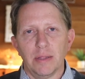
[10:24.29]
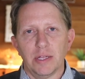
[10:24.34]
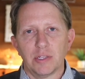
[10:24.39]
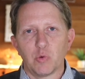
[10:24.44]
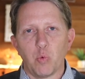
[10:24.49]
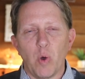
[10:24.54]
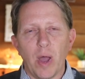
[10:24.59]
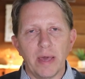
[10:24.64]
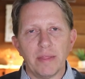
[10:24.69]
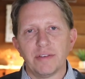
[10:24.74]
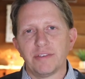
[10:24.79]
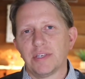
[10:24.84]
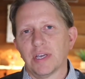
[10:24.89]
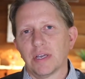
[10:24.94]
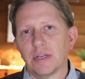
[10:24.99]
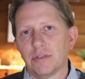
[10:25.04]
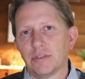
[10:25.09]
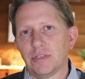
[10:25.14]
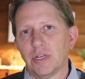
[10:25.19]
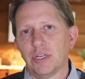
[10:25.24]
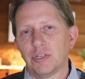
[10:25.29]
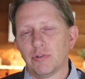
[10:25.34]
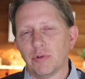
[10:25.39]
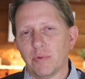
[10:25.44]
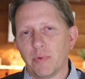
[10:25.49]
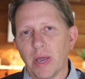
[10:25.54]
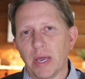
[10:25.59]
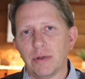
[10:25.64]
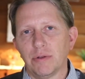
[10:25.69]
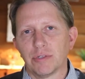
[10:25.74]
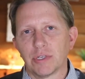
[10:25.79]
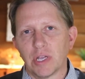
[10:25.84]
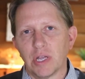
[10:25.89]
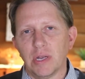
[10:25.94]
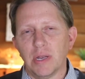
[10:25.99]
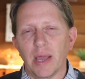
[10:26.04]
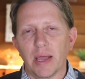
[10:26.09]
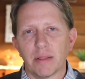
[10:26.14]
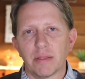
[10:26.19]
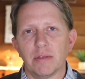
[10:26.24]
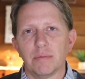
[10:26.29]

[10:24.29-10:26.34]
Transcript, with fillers: that's why the second century writers connect